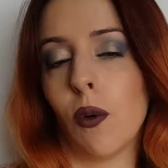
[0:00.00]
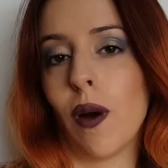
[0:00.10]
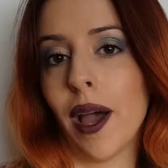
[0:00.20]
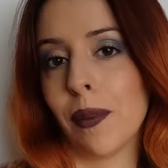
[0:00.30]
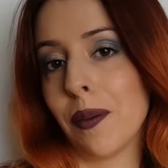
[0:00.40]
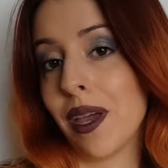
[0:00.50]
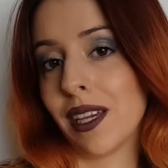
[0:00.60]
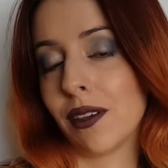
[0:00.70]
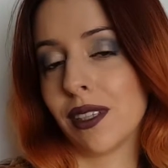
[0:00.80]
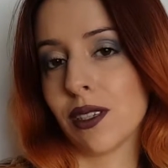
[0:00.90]
Why am I
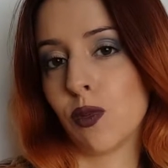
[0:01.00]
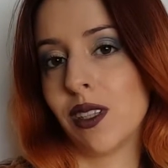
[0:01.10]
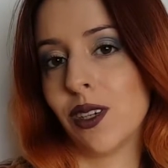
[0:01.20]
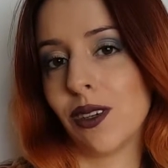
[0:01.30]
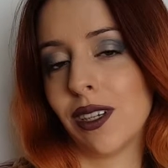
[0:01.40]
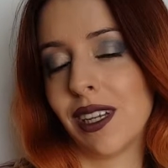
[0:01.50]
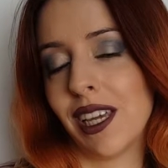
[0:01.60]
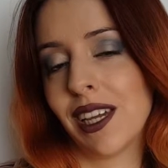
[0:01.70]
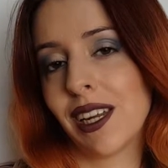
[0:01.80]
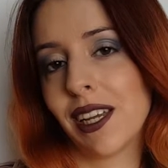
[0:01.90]
making this video in
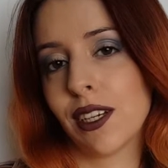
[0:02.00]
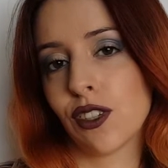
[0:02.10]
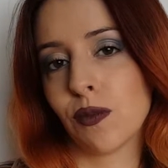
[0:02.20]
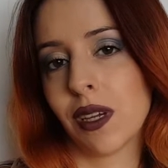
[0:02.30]
English?